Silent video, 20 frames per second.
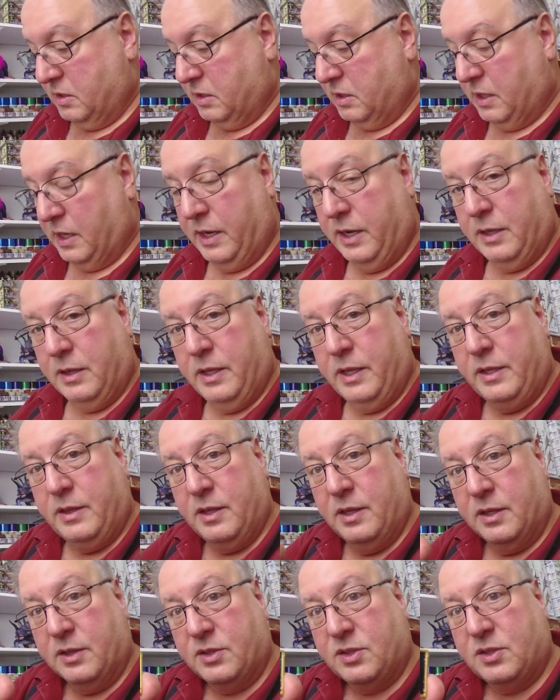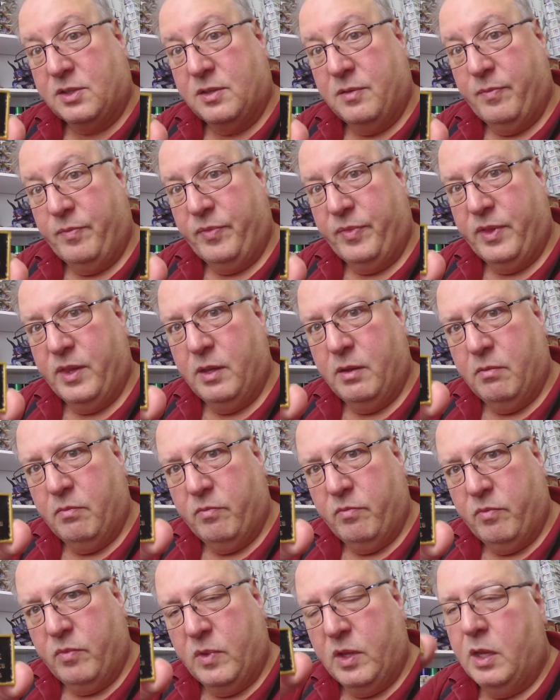kind of like this.
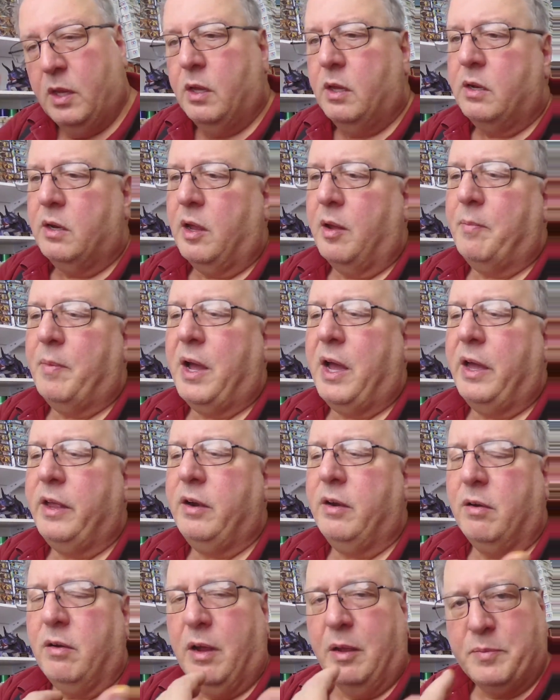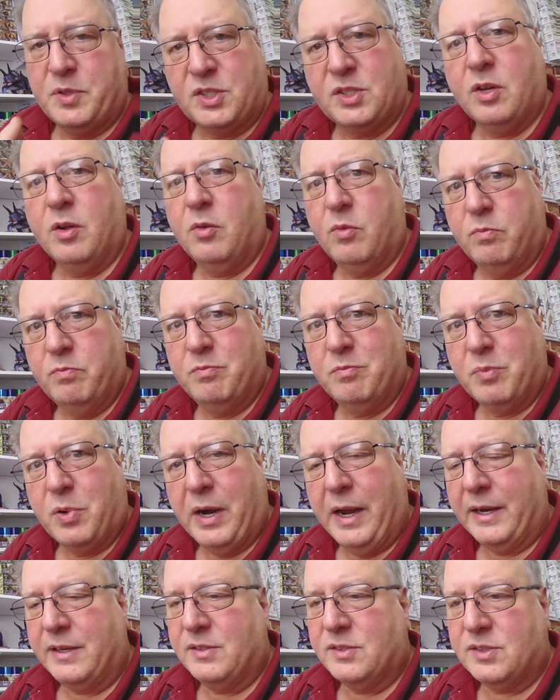Now I'm still
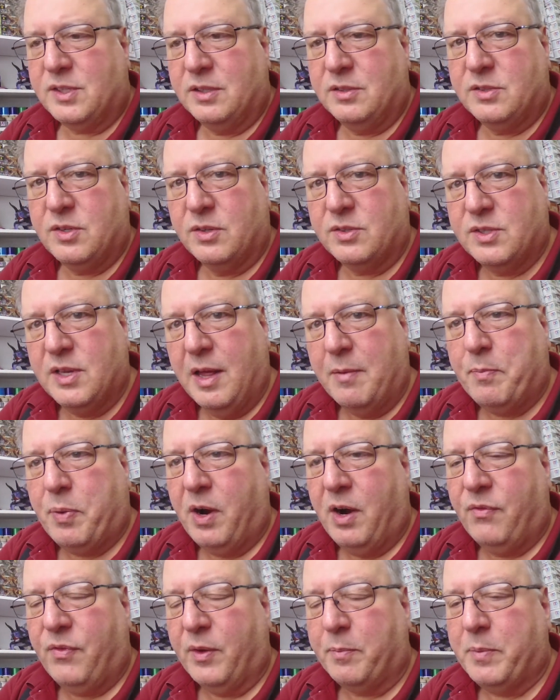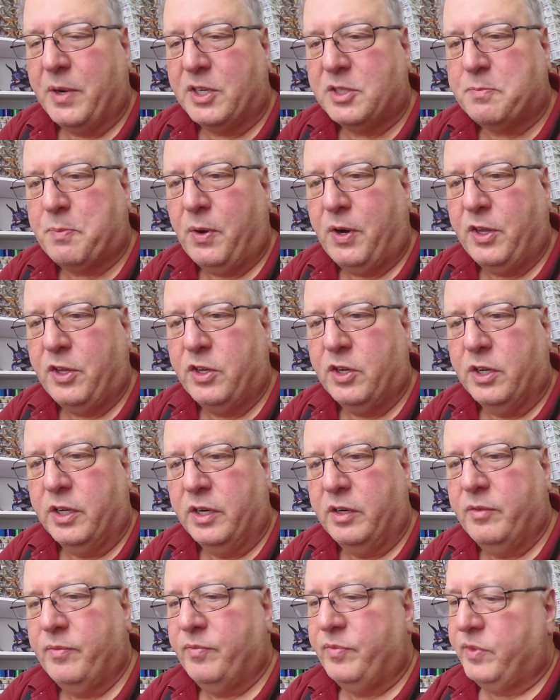practicing, so it's not perfect, but it's pretty
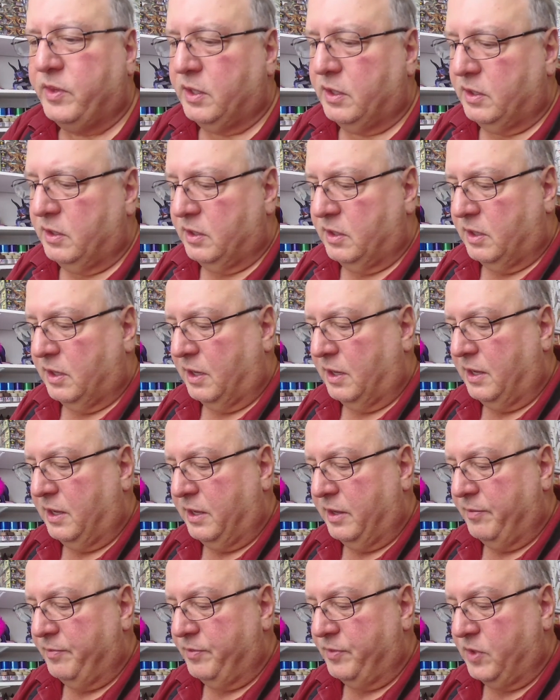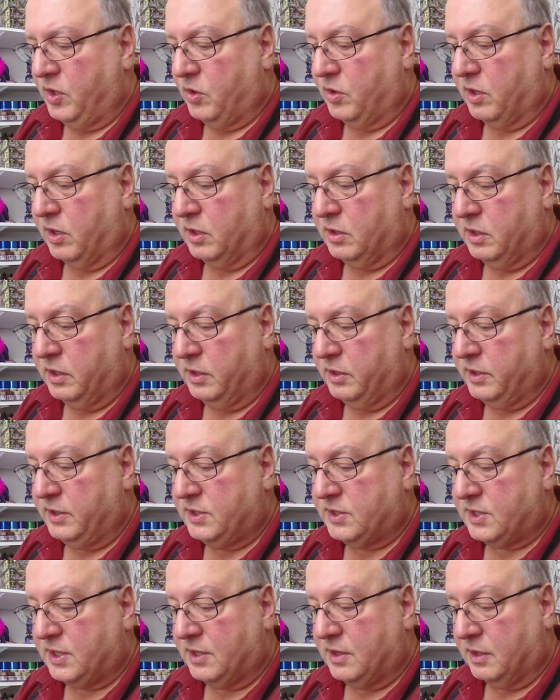good. You can clearly
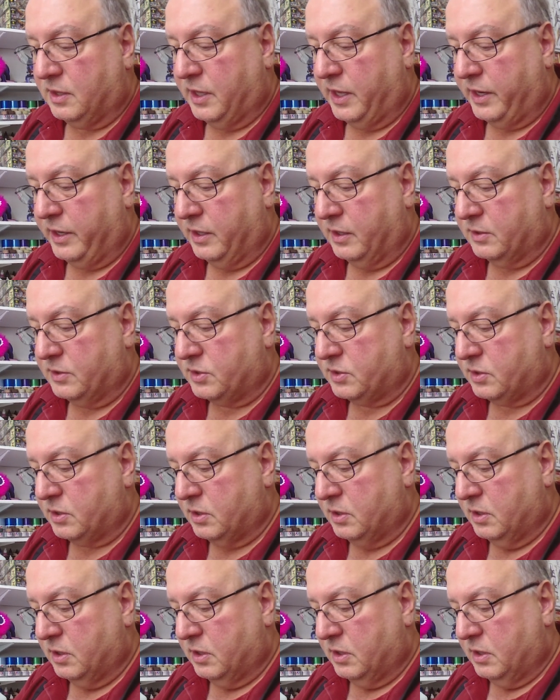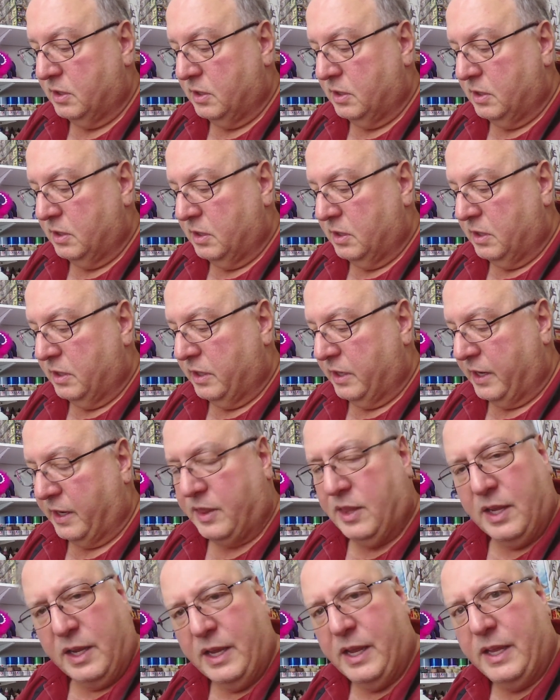see the letters, and I
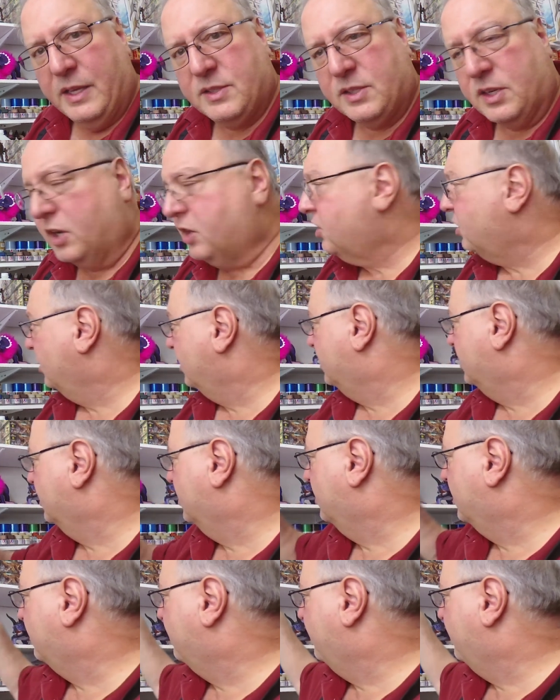think it has a good look